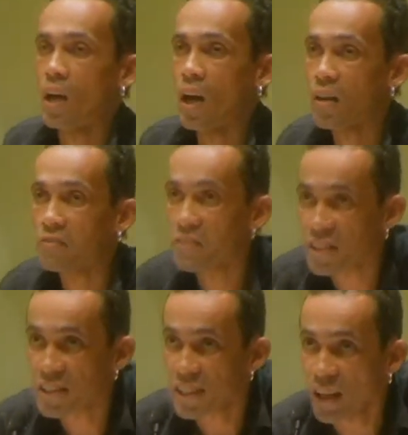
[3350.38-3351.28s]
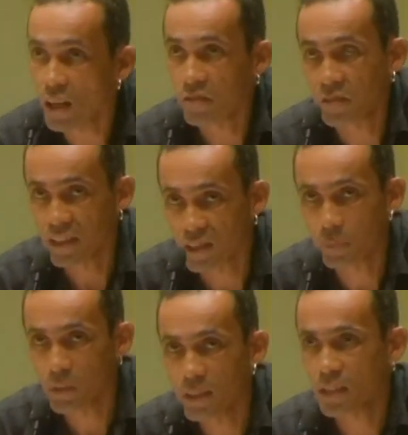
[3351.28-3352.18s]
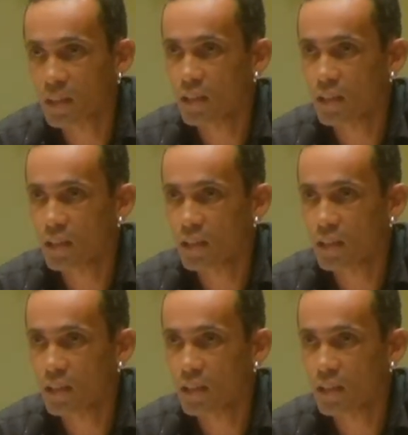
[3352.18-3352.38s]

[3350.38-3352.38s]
of the self as a political